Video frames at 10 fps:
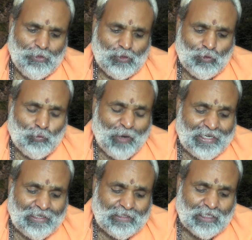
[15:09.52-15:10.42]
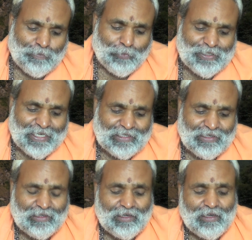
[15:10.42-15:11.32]
So what sort of
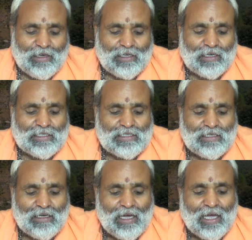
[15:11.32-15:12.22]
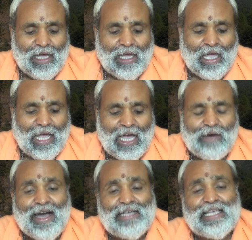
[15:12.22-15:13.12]
projection? Rasa
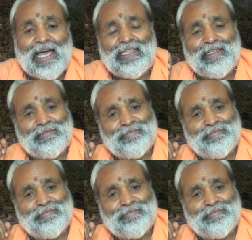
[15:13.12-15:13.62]
avasadi.